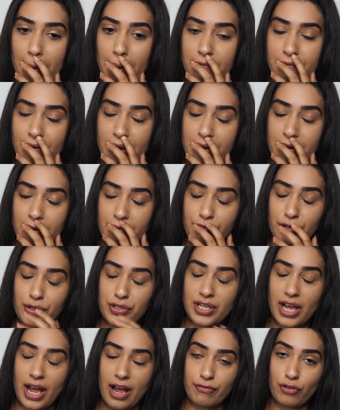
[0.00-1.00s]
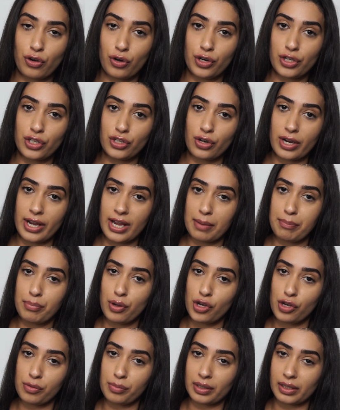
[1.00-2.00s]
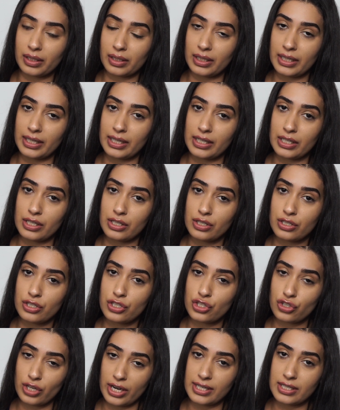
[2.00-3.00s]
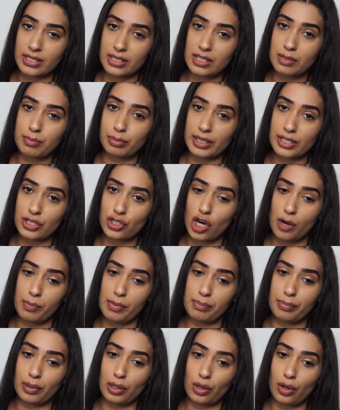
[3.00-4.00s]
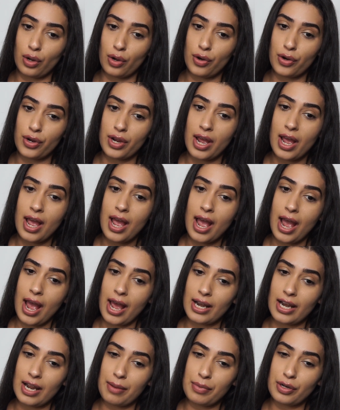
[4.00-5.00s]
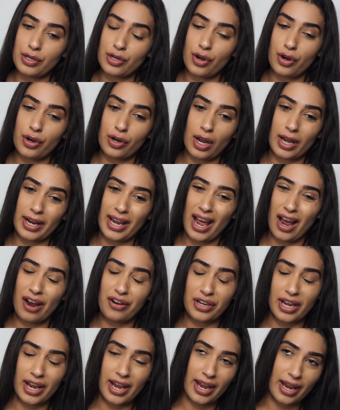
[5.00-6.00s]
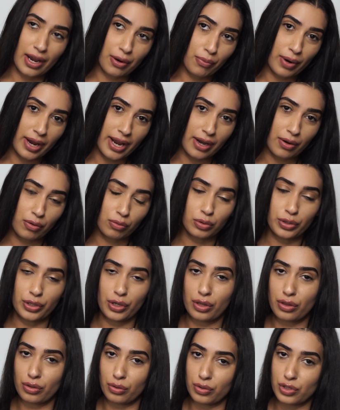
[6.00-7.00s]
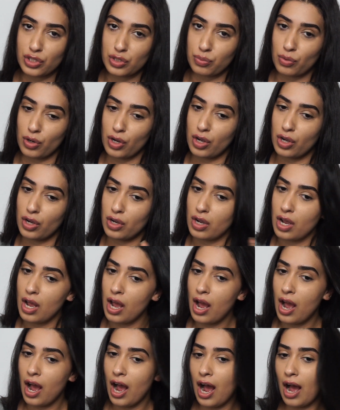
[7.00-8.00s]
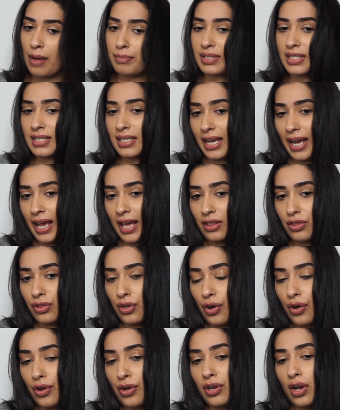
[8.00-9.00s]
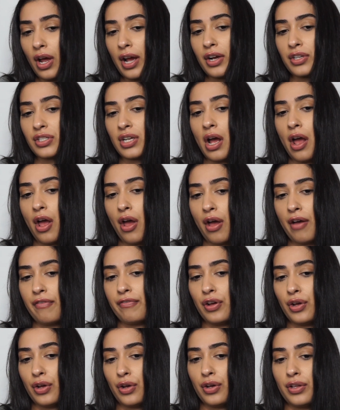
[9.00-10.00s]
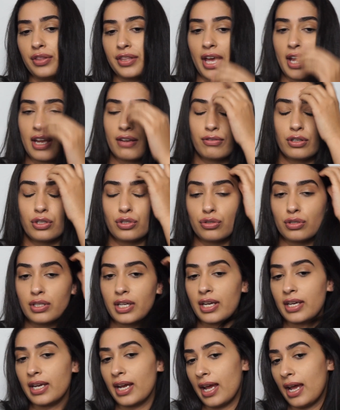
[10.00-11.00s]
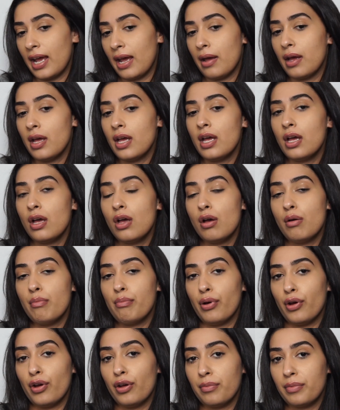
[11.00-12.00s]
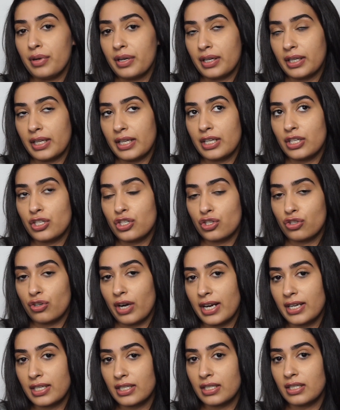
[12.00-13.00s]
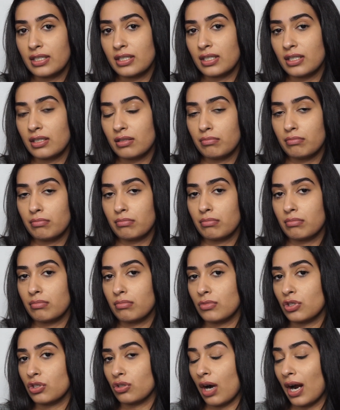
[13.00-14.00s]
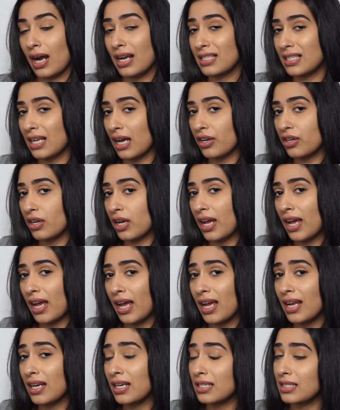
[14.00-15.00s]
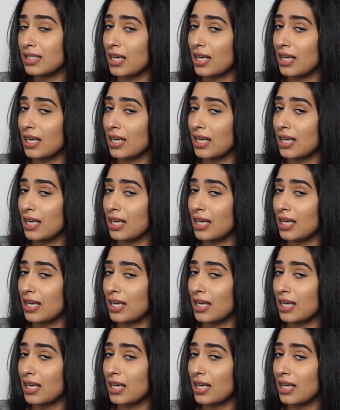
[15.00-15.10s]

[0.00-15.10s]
if any of you have gotten your hair permanently straightened, please comment below and let me know like how your hair went or what your thoughts were. I'm scared though, like, because I have heard that if you do get your hair permanently straightened, it dries out your hair and